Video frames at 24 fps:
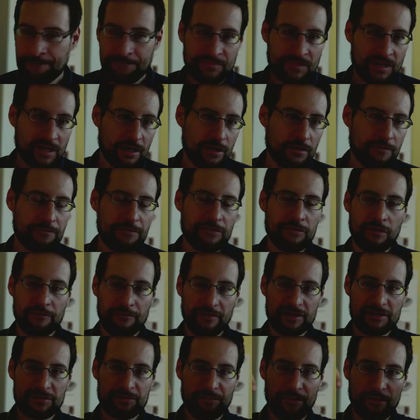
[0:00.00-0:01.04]
If you have
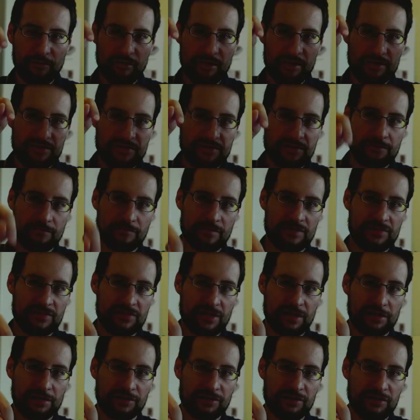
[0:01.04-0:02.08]
experience with
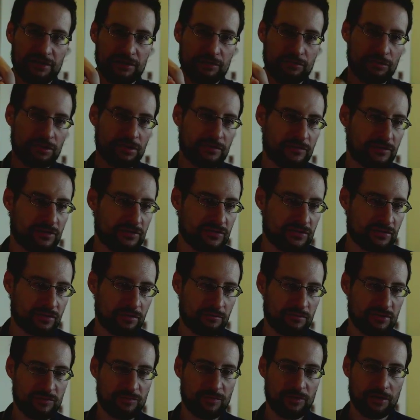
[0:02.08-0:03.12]
LTO, leave it in the
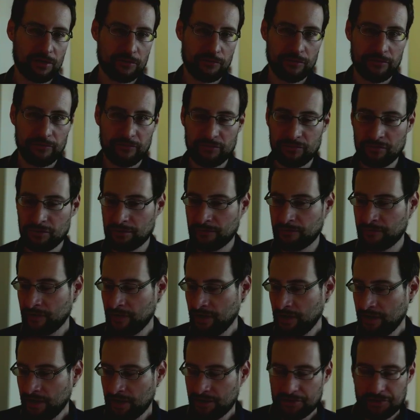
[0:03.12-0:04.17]
comments below. If you have
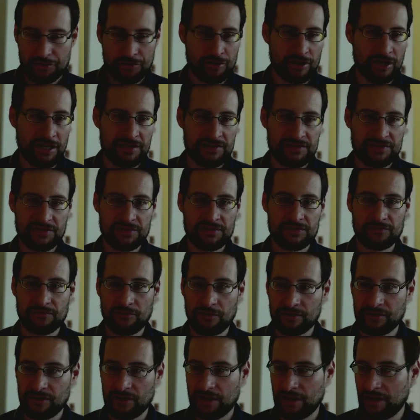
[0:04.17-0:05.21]
tried this,
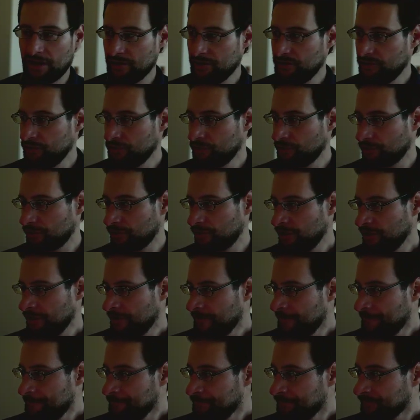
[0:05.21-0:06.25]
what are your
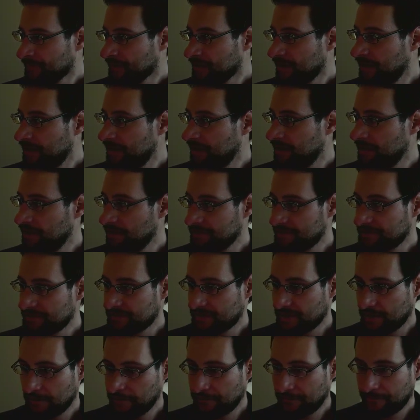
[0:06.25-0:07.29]

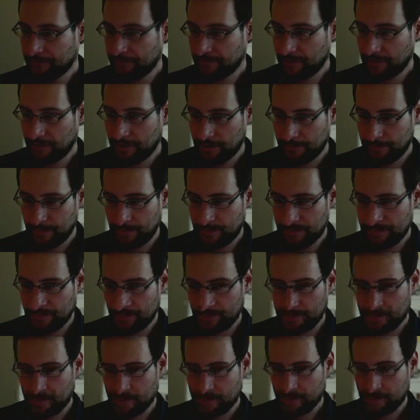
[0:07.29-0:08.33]
stuff? I
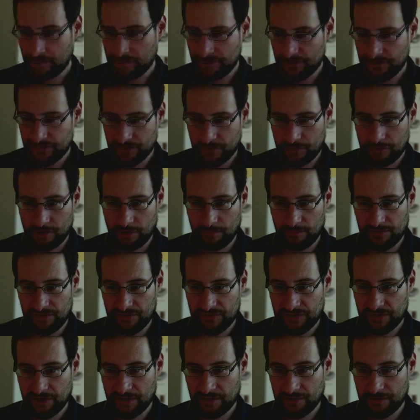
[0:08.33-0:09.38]
think here was in the
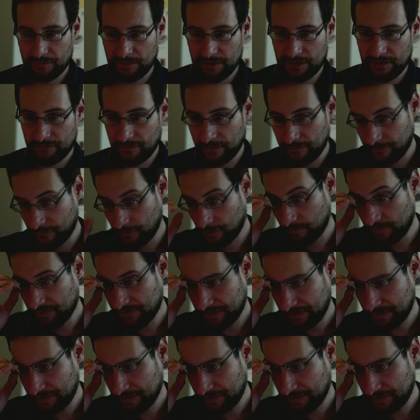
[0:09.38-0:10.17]
comments, yeah, 25 comments.